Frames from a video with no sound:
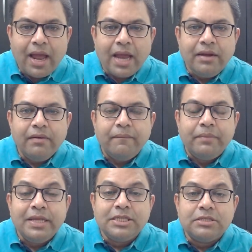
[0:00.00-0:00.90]
and
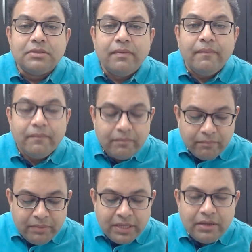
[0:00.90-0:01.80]
makes
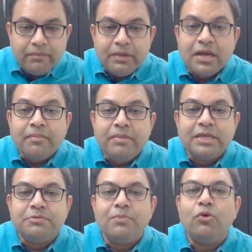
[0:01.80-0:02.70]
me
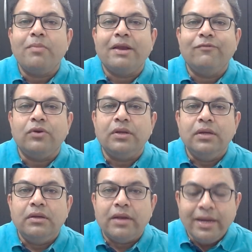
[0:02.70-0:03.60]
more mindful,
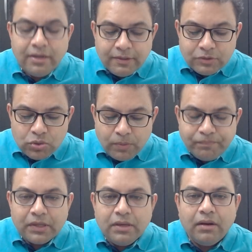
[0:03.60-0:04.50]
right? So
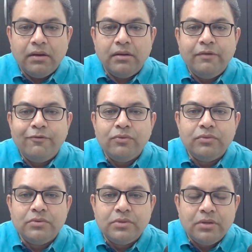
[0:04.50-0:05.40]
if
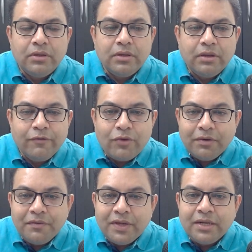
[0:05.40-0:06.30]
you're
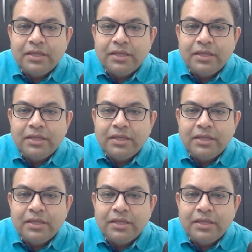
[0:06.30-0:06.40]
aware,